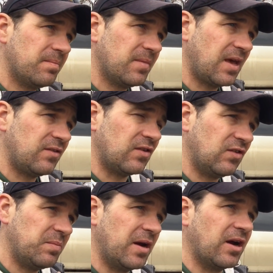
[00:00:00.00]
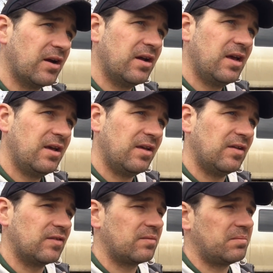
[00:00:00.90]
as a spare
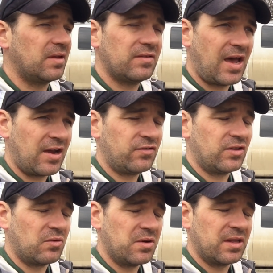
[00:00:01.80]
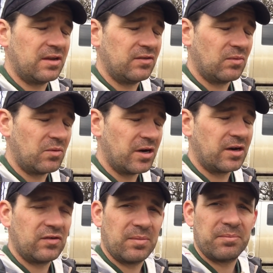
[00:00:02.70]
is is actually the one that doesn't work.
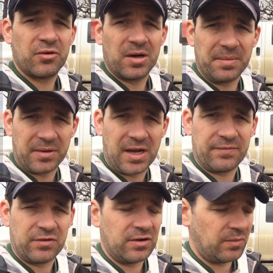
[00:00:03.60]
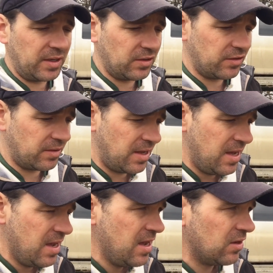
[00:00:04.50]
So I'm probably going to have to run to Winkler to
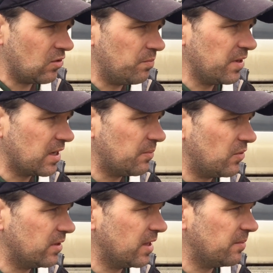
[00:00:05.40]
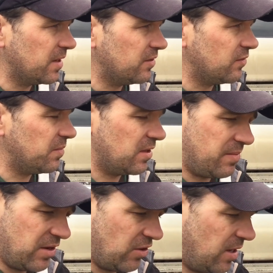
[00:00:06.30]
go pick up one. That might just be the
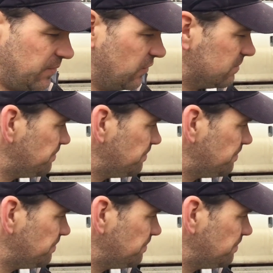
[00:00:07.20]
better option.